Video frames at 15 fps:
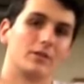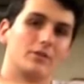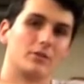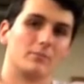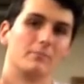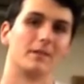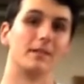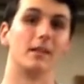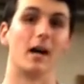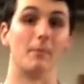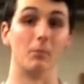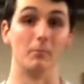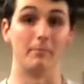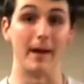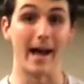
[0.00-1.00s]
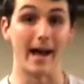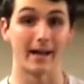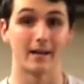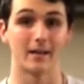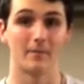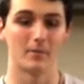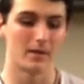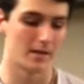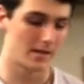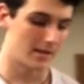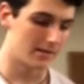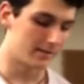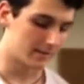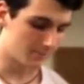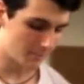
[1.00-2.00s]
as your mid to upper back.
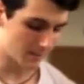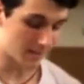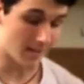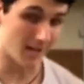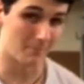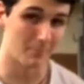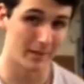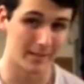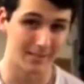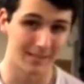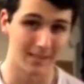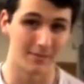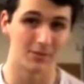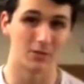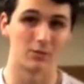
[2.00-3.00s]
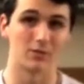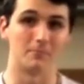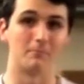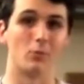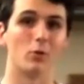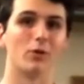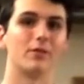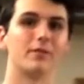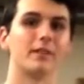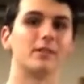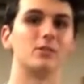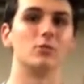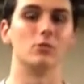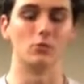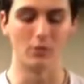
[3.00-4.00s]
This can be a complex lift, so it's important
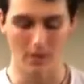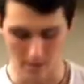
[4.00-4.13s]
that you